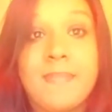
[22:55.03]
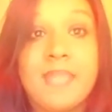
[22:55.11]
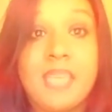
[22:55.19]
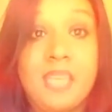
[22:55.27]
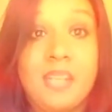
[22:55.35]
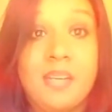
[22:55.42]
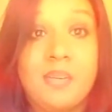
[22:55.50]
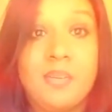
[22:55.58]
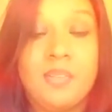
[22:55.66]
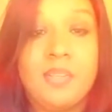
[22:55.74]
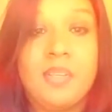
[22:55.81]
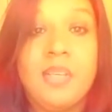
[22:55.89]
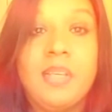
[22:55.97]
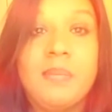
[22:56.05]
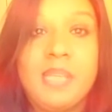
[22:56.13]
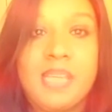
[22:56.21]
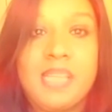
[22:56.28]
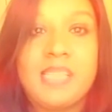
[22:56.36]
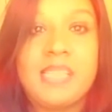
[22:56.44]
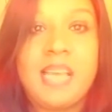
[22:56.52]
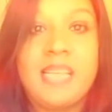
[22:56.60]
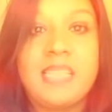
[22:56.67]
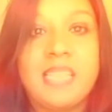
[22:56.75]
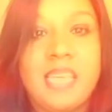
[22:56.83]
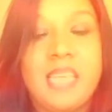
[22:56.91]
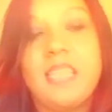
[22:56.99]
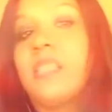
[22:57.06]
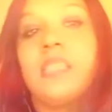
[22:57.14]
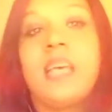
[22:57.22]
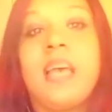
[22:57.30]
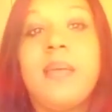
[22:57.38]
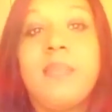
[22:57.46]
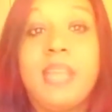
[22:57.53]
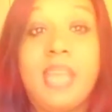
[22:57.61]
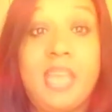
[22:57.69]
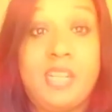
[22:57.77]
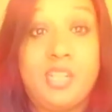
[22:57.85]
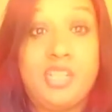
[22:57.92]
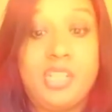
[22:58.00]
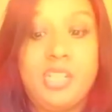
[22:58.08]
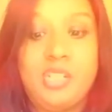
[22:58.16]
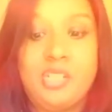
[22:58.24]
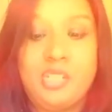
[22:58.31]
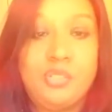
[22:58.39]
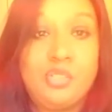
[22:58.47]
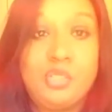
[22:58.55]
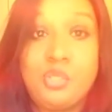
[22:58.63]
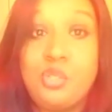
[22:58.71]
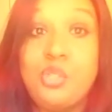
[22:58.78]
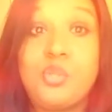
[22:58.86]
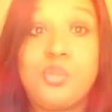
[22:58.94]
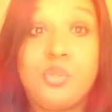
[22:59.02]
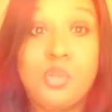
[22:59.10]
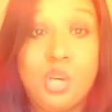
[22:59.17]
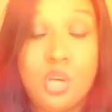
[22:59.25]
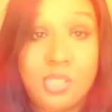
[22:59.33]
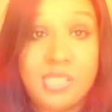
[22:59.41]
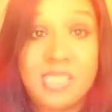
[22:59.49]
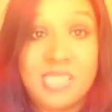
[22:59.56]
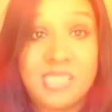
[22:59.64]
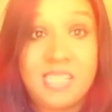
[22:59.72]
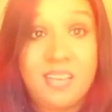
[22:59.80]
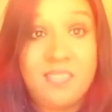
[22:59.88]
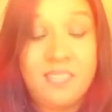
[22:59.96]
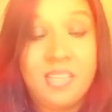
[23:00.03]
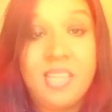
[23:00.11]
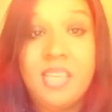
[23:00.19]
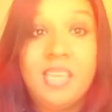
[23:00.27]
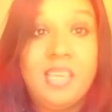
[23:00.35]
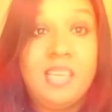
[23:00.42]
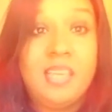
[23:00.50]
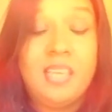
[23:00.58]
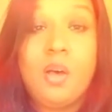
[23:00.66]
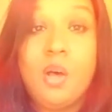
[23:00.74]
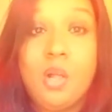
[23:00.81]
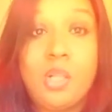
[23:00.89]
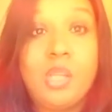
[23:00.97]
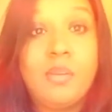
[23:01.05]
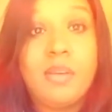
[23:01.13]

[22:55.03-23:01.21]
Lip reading: you know, because I take the time and energy to do all the stuff, all you